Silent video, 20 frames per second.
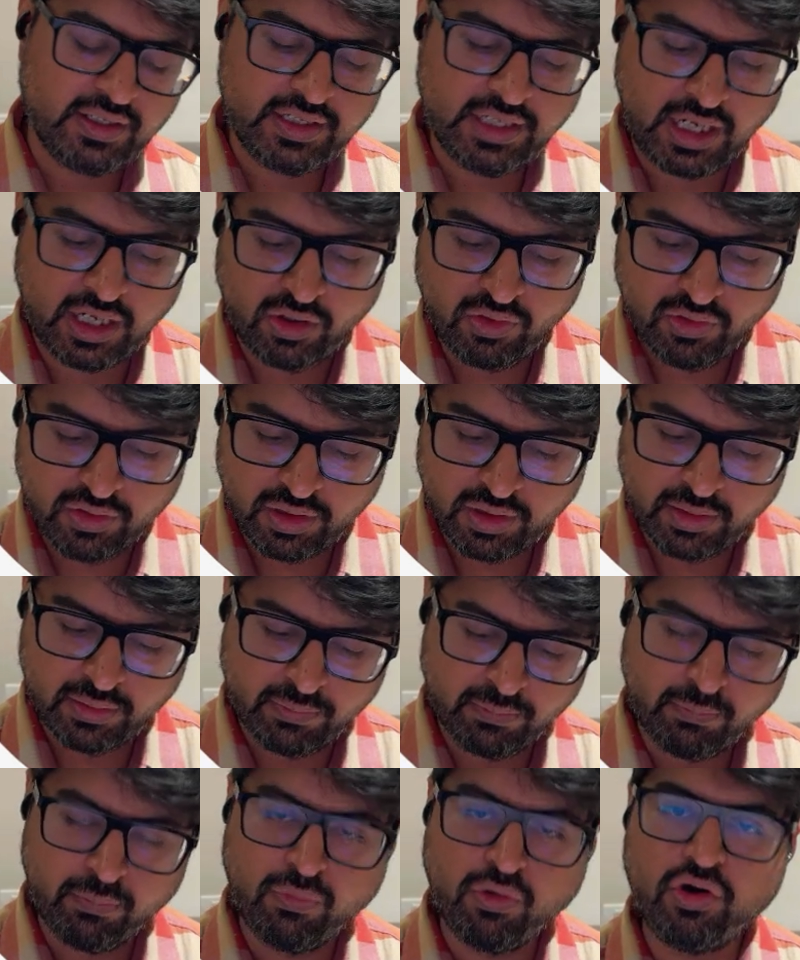Now,
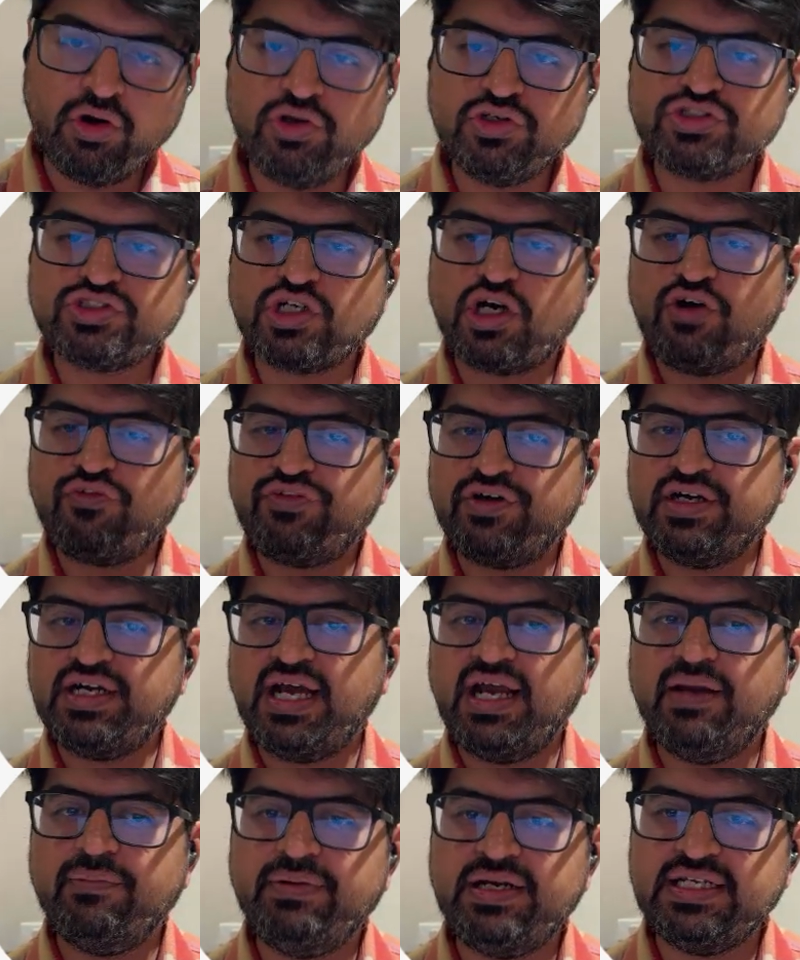most of our
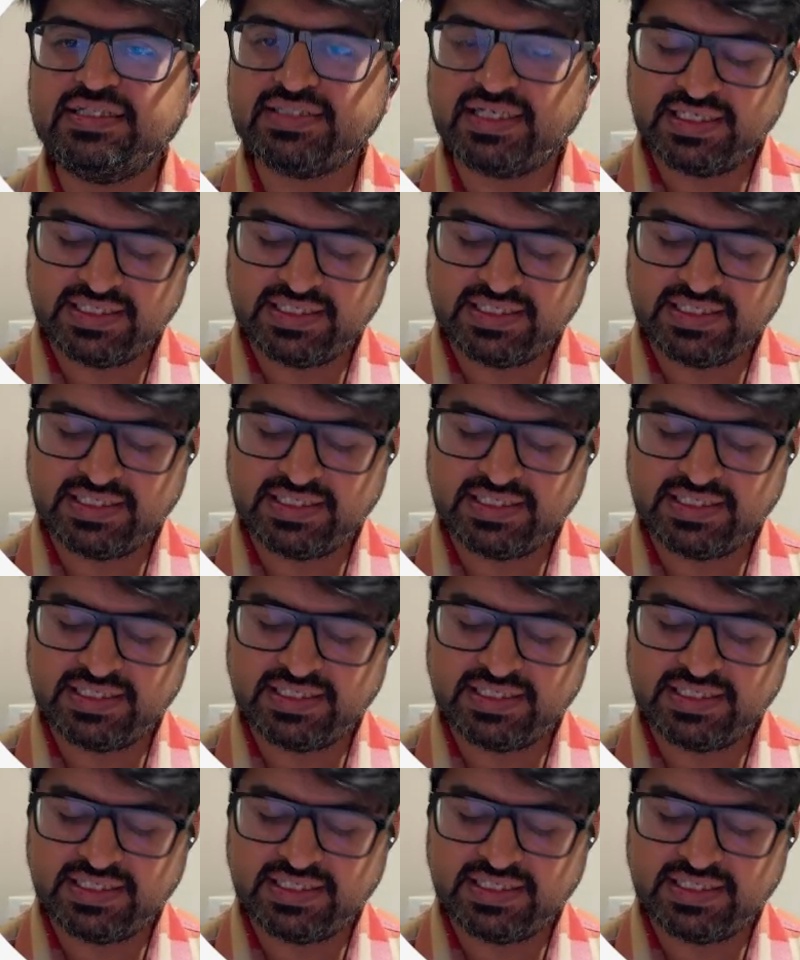diabetes